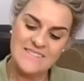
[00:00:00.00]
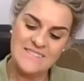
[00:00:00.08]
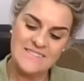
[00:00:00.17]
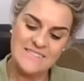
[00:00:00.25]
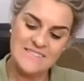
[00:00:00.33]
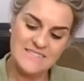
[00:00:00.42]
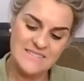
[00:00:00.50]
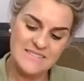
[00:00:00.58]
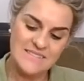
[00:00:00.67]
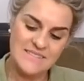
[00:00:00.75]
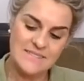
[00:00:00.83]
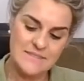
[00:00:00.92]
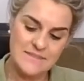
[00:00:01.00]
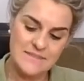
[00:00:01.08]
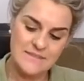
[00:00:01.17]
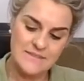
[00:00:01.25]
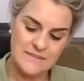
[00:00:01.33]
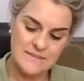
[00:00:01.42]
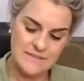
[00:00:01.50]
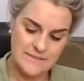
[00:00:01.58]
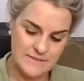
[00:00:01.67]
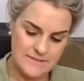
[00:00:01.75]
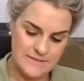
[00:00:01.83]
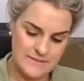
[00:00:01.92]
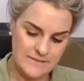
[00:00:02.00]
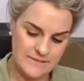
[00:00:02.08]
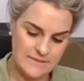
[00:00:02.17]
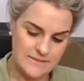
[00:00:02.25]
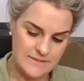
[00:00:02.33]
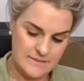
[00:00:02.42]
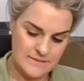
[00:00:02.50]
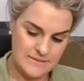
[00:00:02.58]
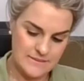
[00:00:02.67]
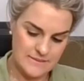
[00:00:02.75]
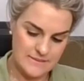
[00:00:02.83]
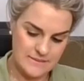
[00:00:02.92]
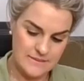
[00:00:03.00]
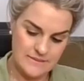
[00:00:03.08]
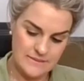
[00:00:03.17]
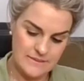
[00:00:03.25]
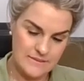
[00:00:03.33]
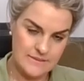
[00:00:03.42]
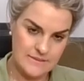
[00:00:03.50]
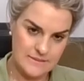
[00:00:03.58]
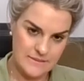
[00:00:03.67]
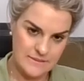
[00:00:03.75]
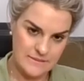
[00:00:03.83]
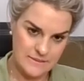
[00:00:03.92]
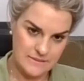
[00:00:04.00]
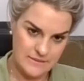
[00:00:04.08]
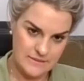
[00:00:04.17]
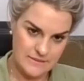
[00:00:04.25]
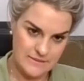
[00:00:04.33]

This person isn't speaking.